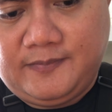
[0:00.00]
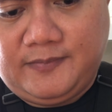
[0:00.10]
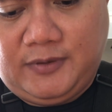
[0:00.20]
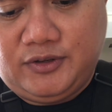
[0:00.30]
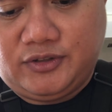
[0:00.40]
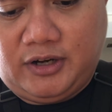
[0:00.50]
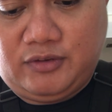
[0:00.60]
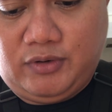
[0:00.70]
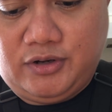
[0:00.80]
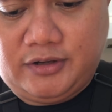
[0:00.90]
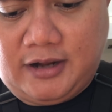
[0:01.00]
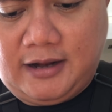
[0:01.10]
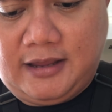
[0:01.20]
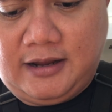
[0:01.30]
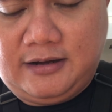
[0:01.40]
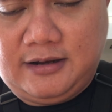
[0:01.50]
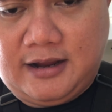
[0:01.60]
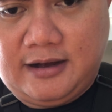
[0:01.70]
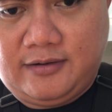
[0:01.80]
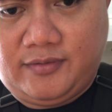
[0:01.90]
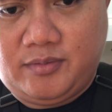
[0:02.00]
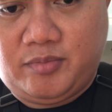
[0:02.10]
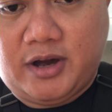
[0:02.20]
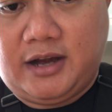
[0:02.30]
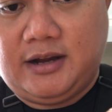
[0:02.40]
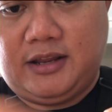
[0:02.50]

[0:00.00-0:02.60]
you start with your tag end line of your braid